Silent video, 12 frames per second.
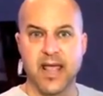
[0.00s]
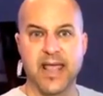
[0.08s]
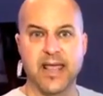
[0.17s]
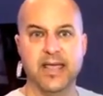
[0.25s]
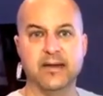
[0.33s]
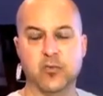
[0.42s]

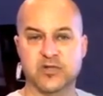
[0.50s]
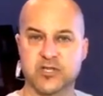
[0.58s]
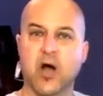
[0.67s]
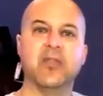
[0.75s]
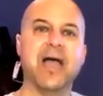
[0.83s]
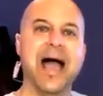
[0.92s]
in what's
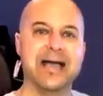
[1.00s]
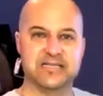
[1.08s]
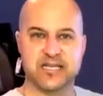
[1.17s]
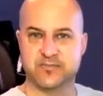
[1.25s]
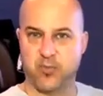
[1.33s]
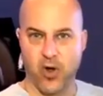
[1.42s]
called
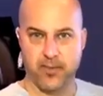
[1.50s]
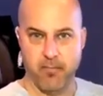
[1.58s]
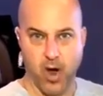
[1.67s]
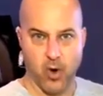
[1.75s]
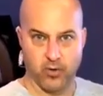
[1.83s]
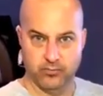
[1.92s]
access point
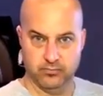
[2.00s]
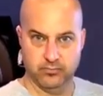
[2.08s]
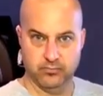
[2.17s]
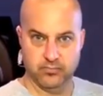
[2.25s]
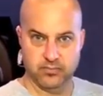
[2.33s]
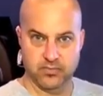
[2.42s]
mode.
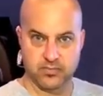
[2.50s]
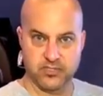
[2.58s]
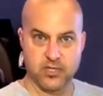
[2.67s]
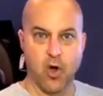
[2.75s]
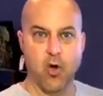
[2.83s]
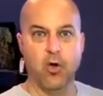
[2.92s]

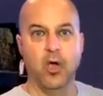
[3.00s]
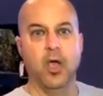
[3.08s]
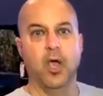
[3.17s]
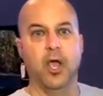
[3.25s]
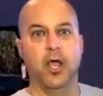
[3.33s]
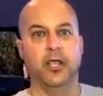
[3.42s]
So
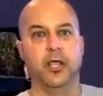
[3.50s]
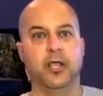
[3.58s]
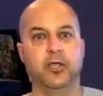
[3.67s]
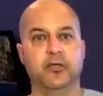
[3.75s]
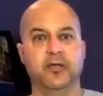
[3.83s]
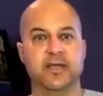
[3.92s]

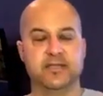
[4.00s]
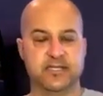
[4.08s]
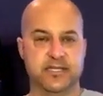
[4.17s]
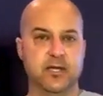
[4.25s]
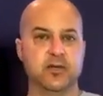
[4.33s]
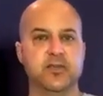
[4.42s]
you
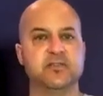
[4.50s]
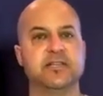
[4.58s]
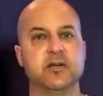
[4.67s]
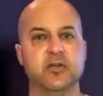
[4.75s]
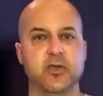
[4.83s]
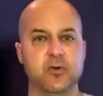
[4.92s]
still
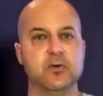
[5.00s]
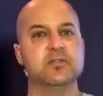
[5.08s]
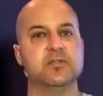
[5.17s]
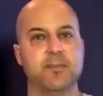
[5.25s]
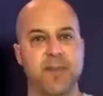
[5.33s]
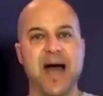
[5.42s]
use
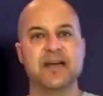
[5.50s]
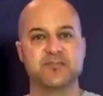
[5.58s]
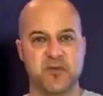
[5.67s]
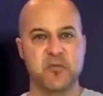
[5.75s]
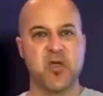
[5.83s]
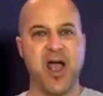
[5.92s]
the box
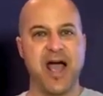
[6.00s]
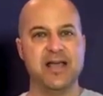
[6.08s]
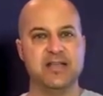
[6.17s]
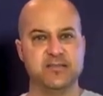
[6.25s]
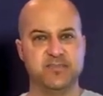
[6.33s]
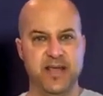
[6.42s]
from your
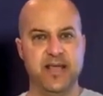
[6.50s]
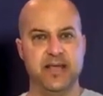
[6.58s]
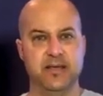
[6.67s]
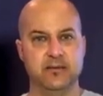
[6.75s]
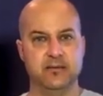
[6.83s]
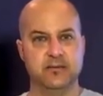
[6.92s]

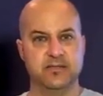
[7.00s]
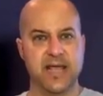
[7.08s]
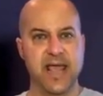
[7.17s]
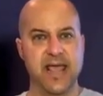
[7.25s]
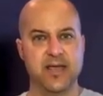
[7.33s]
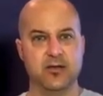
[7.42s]
ISP to
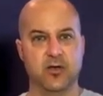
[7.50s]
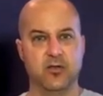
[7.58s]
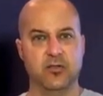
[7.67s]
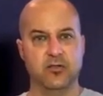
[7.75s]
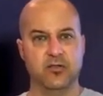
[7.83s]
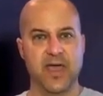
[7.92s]
handle
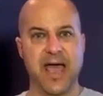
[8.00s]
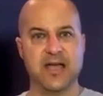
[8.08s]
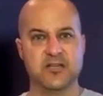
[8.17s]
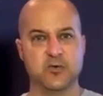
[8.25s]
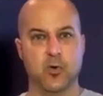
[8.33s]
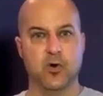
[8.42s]
the
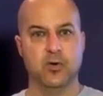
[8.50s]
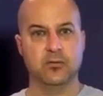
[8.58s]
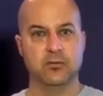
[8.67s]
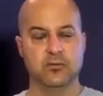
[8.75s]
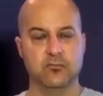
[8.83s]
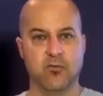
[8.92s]
actual
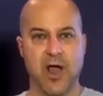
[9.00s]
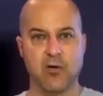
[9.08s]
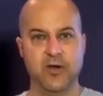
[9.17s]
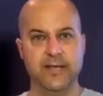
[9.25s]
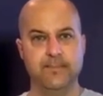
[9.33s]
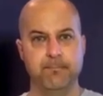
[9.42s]

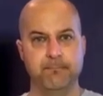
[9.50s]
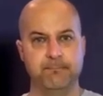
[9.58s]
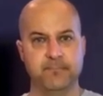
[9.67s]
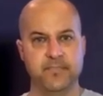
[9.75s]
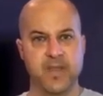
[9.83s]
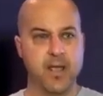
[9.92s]
routing,
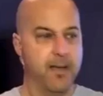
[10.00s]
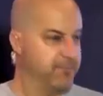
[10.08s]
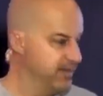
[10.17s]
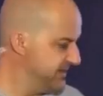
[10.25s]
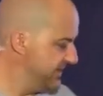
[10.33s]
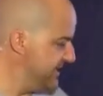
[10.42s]

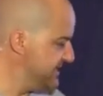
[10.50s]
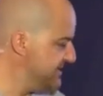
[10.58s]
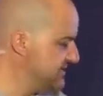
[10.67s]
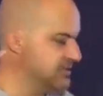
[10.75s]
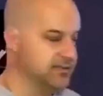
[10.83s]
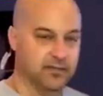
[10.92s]
but
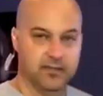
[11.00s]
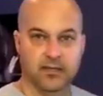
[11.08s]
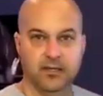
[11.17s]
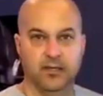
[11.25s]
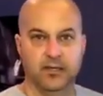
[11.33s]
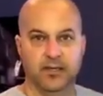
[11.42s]
this
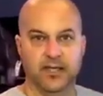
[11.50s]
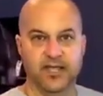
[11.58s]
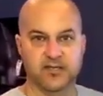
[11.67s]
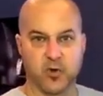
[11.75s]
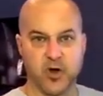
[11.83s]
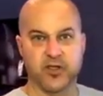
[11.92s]

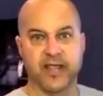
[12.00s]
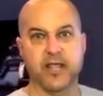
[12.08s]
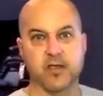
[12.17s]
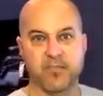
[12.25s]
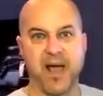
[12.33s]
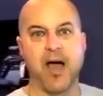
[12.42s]
is where you get
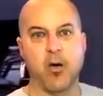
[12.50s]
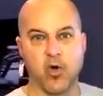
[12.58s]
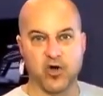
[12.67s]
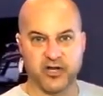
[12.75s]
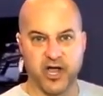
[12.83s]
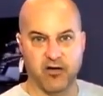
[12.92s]
your
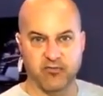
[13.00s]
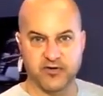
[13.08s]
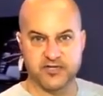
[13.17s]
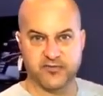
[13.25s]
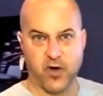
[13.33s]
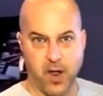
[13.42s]
power and coverage
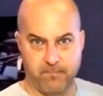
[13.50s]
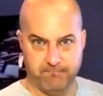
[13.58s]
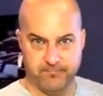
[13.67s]
from.